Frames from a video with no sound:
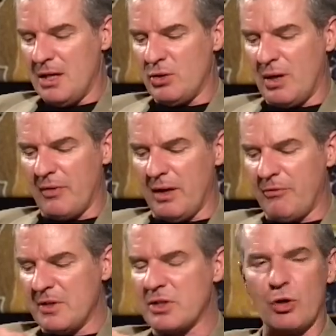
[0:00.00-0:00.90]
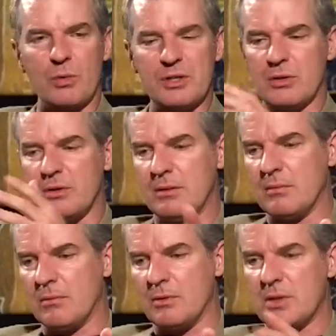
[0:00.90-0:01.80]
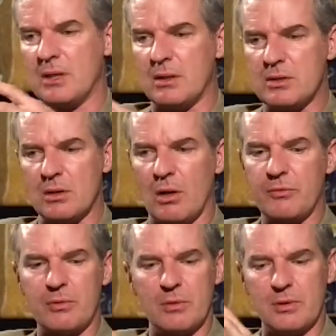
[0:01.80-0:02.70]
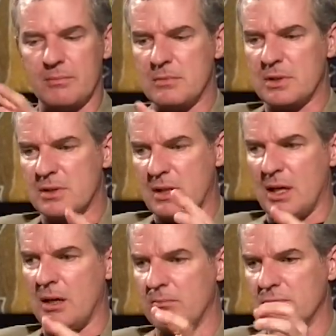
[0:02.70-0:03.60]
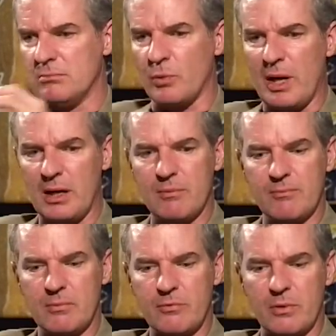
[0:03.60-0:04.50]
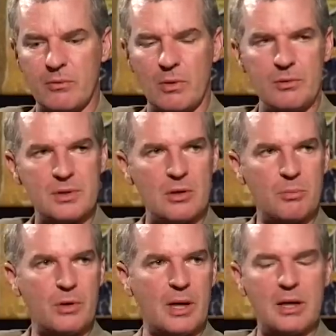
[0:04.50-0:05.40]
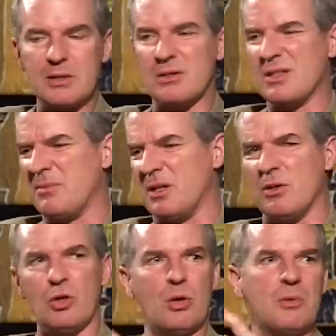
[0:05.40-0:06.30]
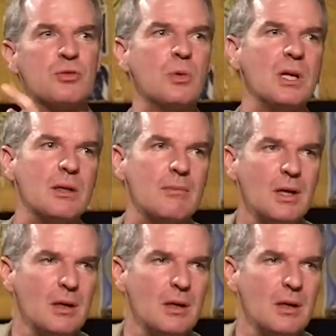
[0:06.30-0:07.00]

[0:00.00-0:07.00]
Do you have a physical routine routine that you go through to, to stay ready for the roles that you're playing? Is there something you do in between